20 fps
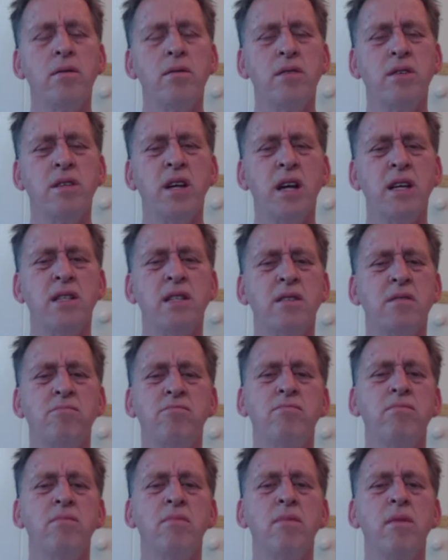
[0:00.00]
just
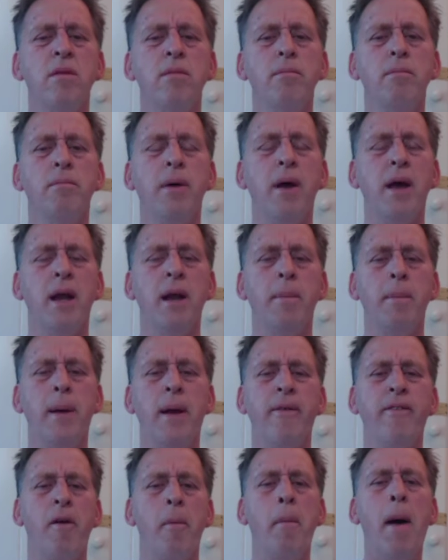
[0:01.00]
being a bit
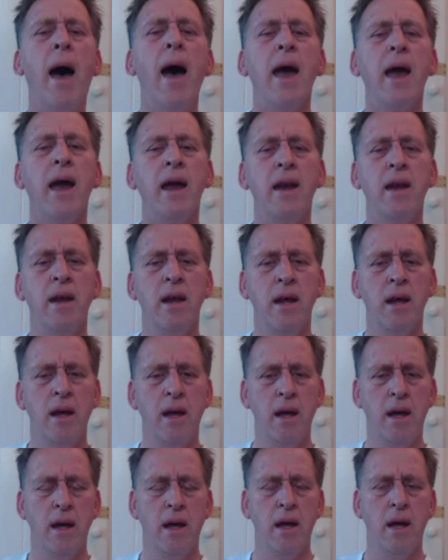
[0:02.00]
of a pain
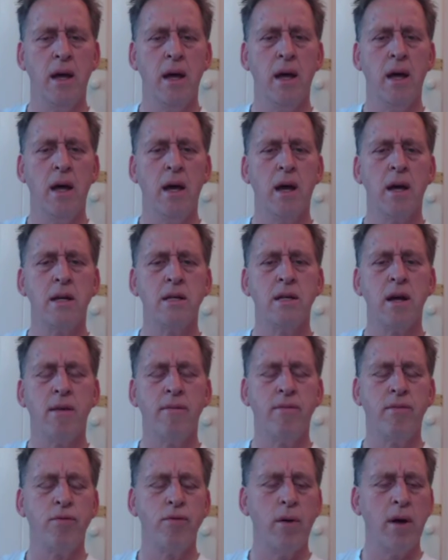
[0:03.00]
because
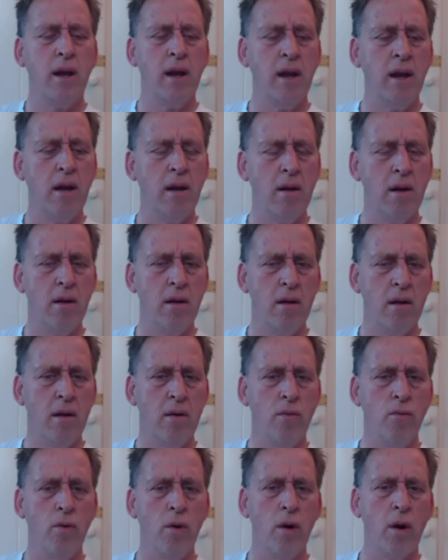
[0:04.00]
I'm threatening
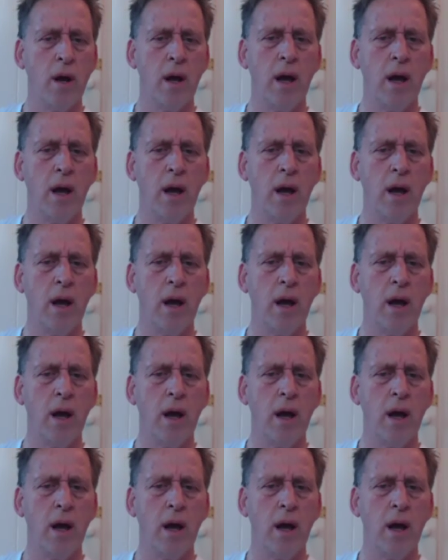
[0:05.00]
rook.